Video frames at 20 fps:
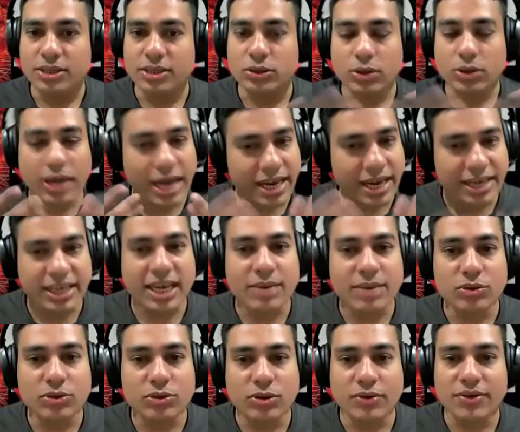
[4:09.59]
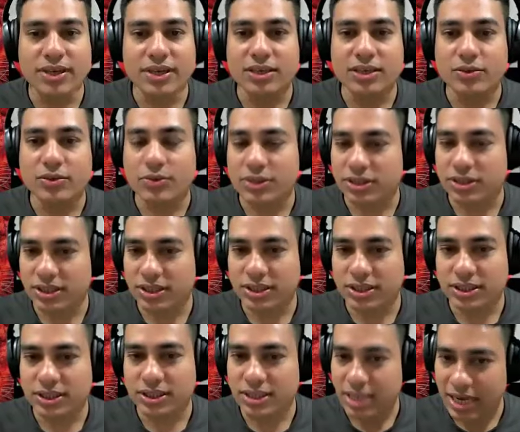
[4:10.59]
So anytime you have any
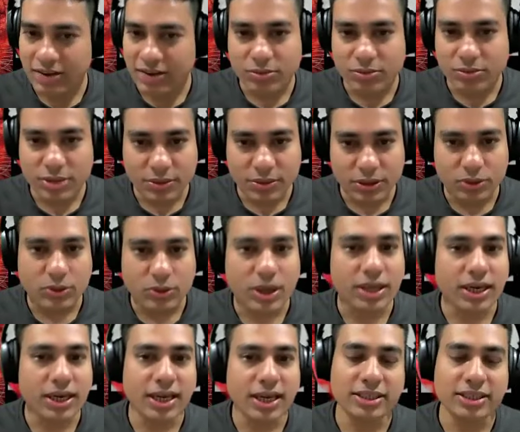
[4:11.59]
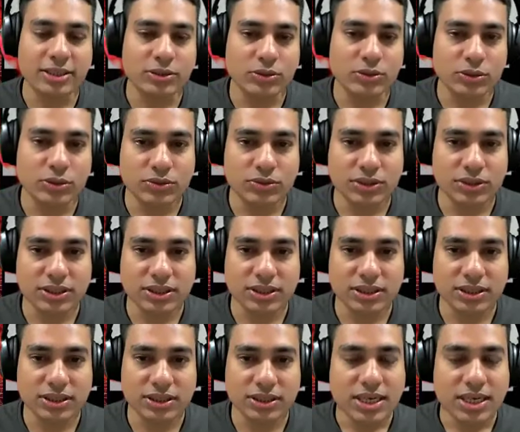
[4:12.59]
questions, I will be able to answer those
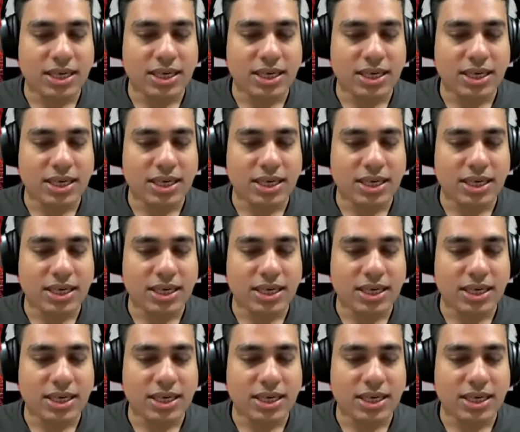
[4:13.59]
questions.